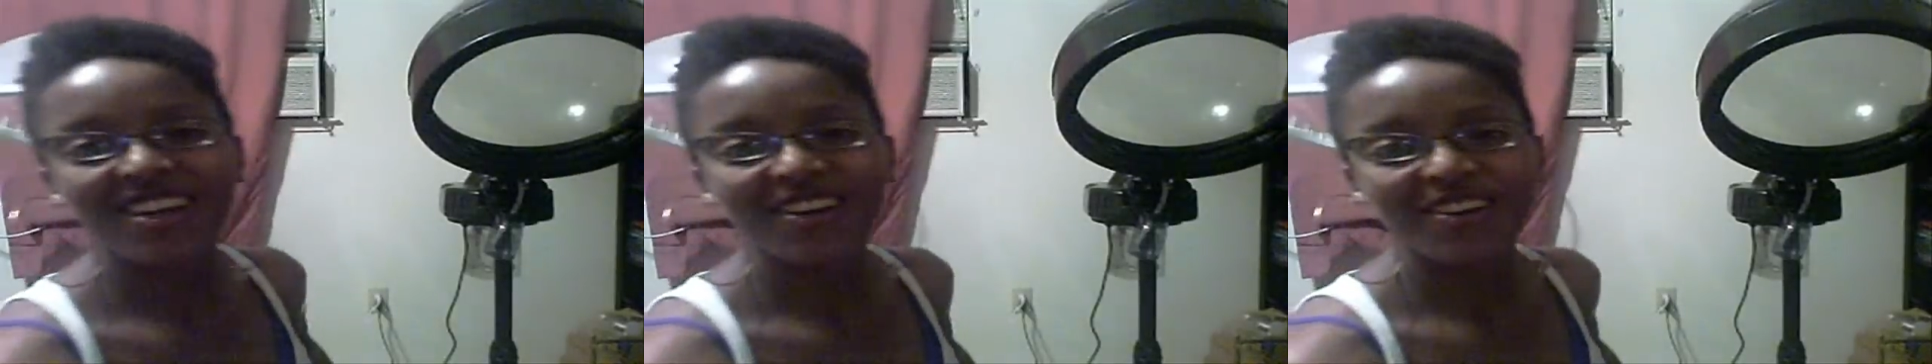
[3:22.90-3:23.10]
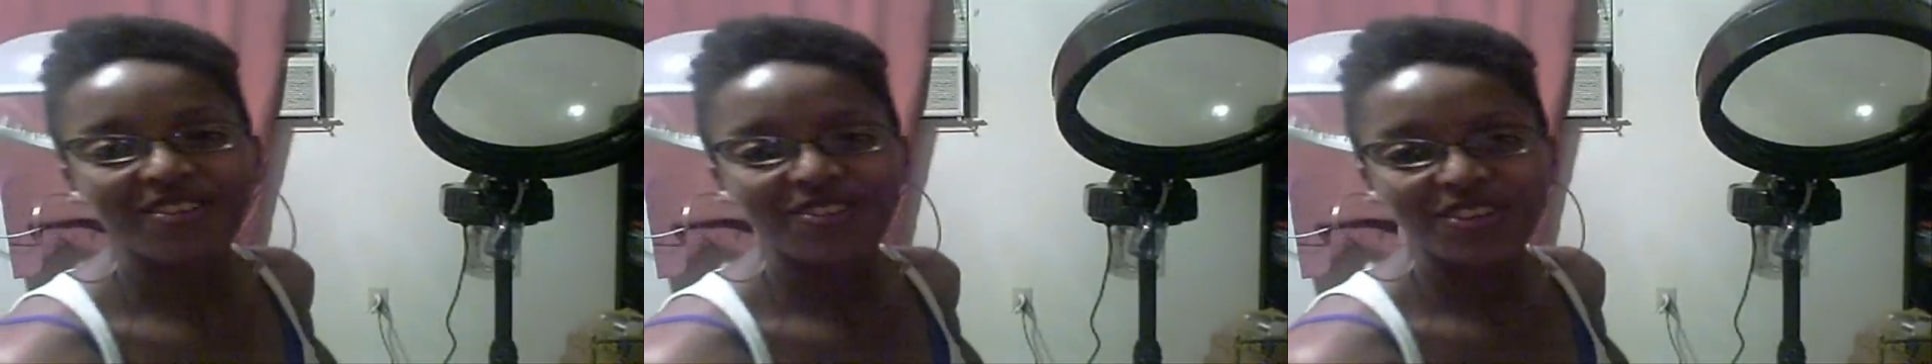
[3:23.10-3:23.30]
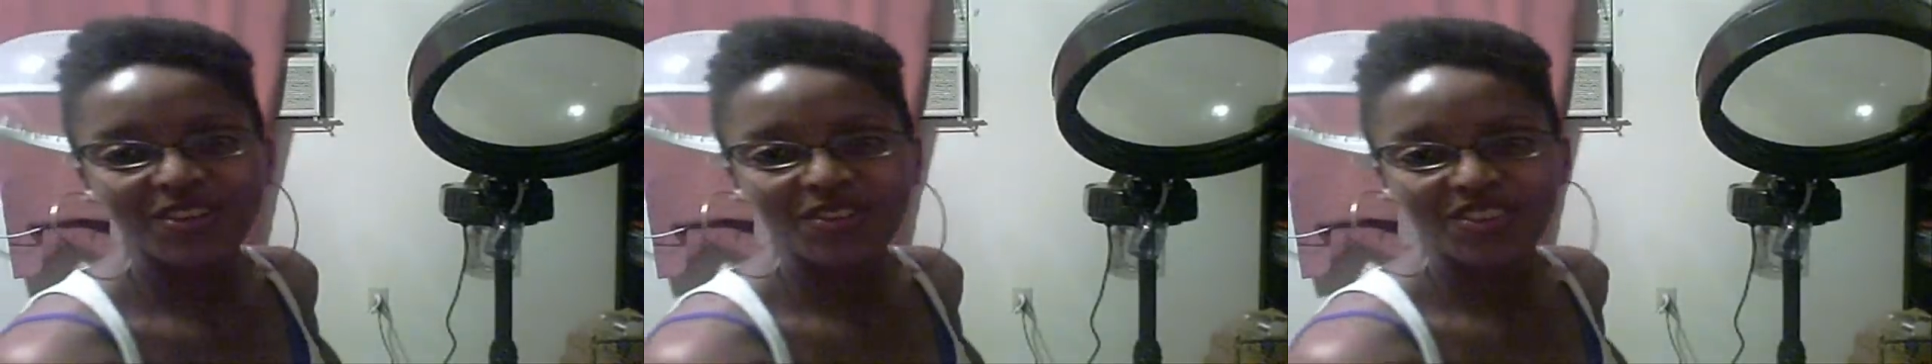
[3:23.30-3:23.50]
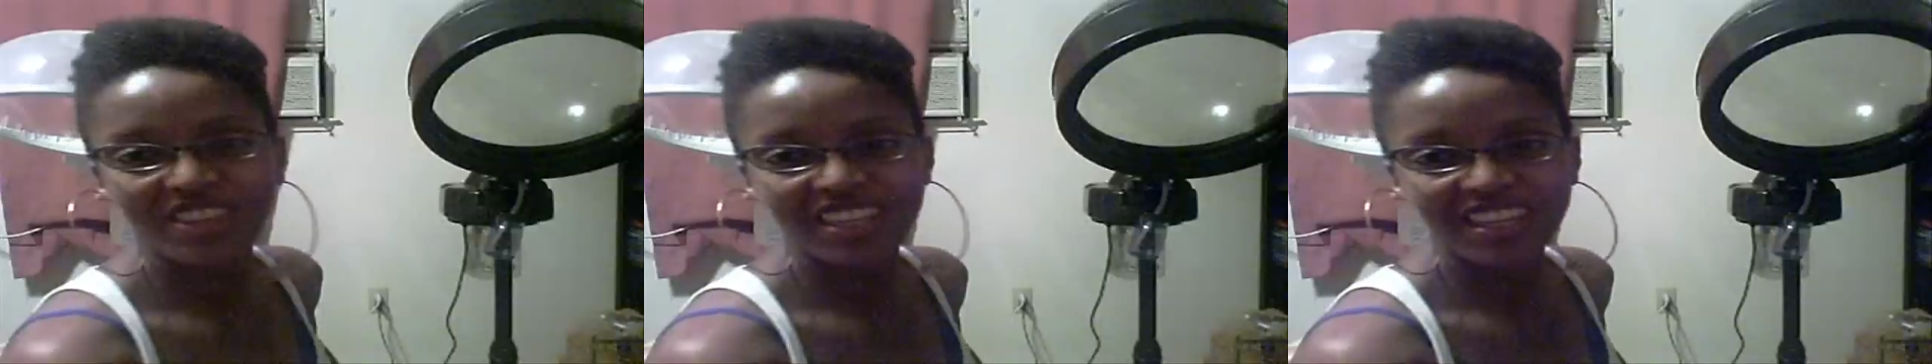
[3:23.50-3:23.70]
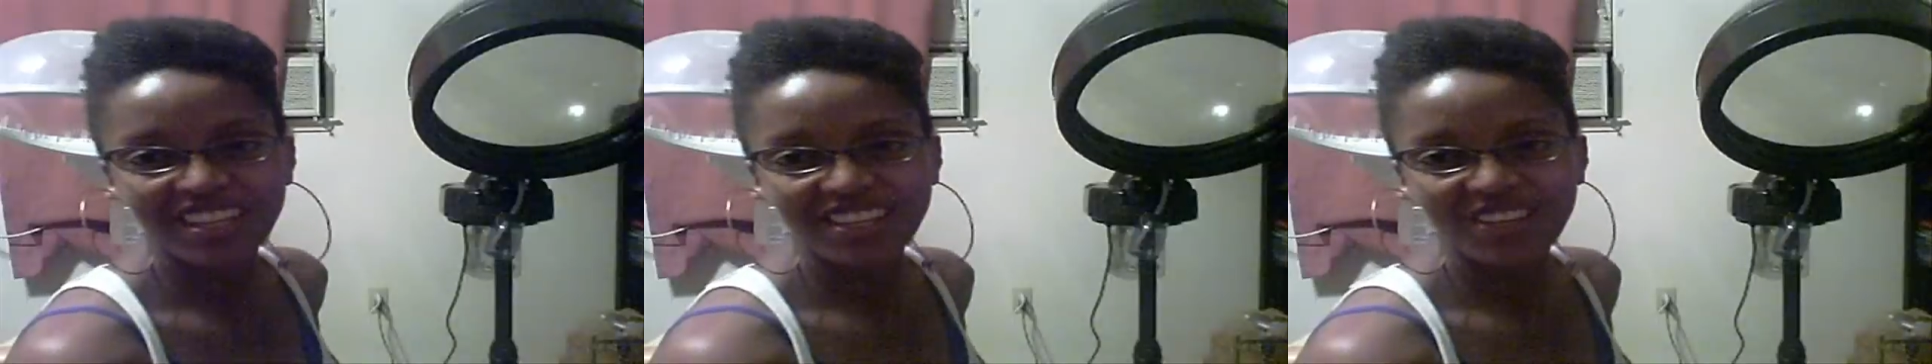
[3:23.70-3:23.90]
So if
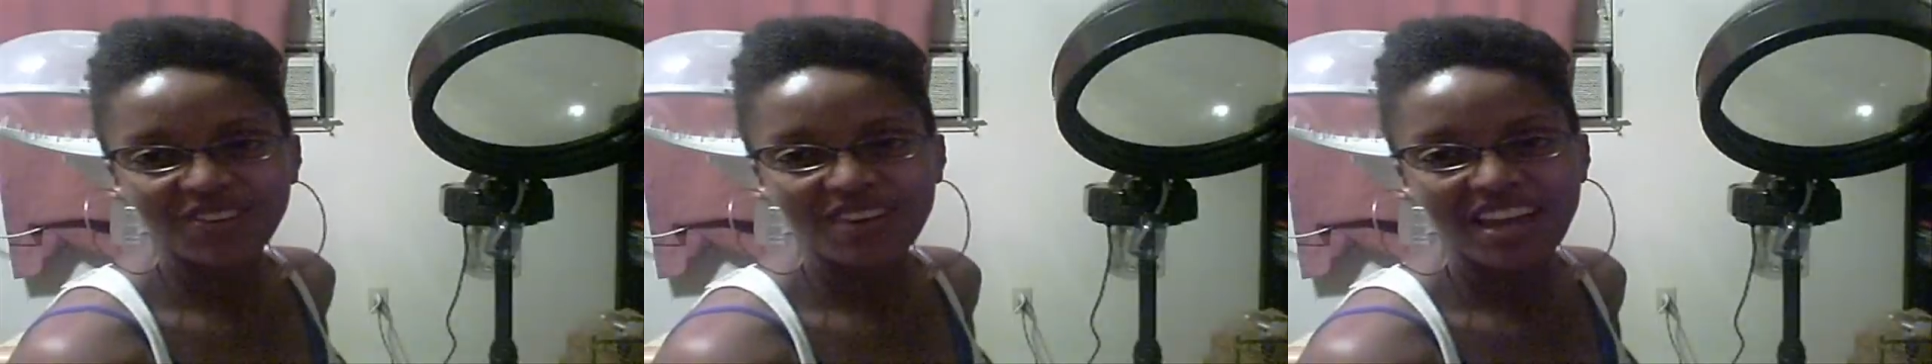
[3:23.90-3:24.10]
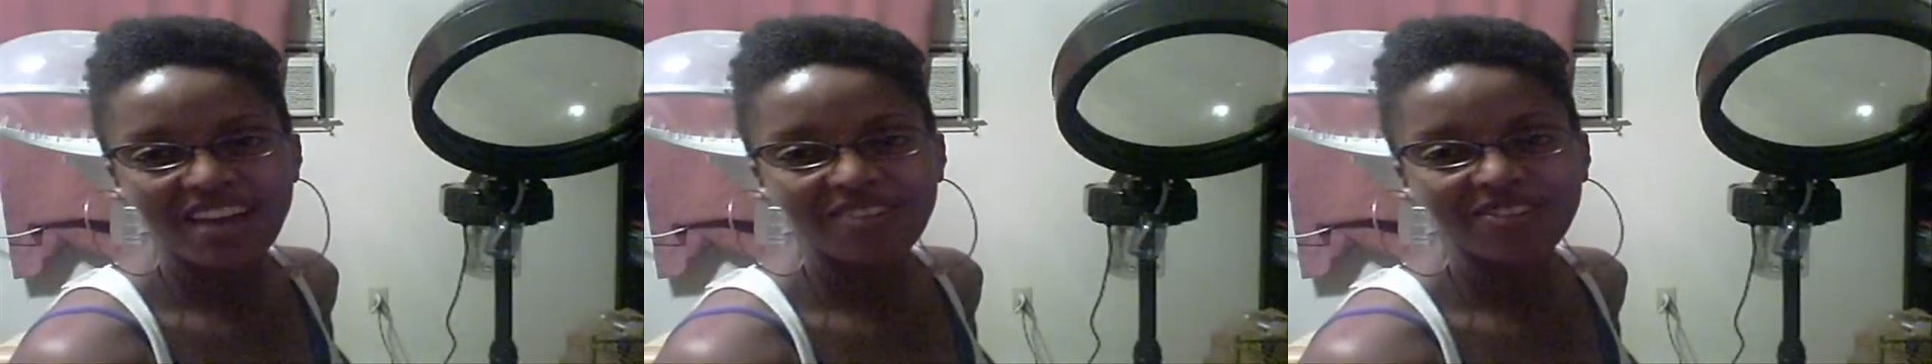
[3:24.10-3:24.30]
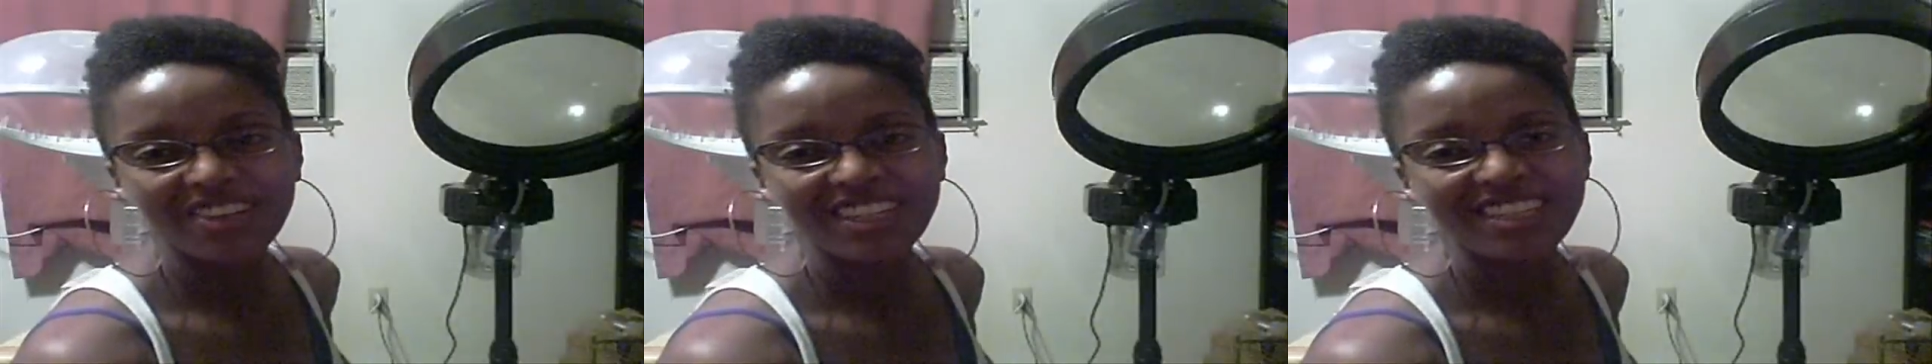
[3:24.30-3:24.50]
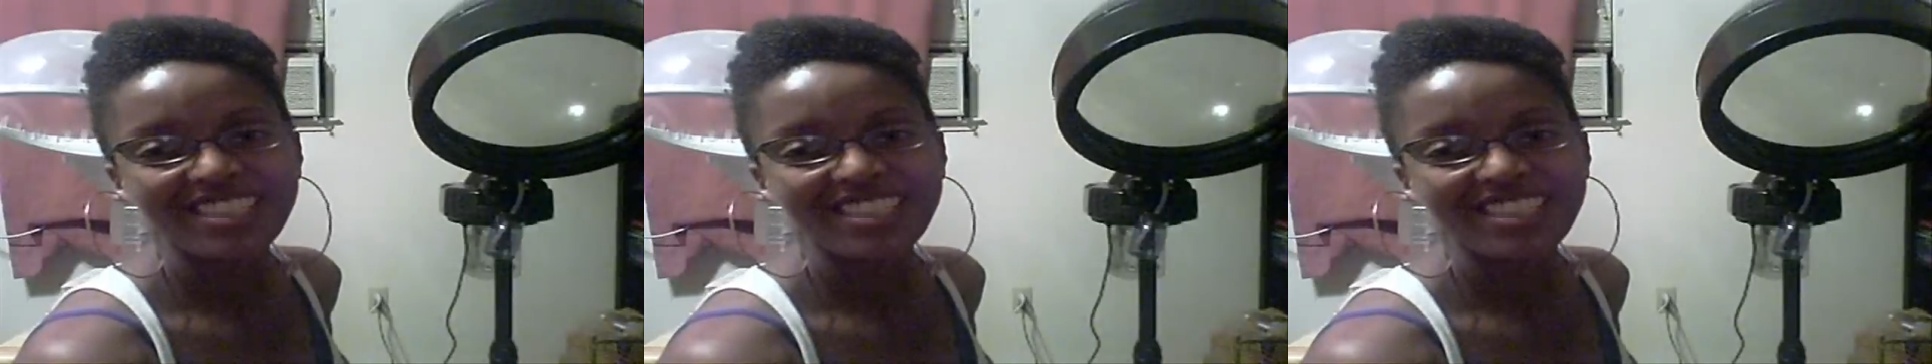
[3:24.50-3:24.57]
you think you have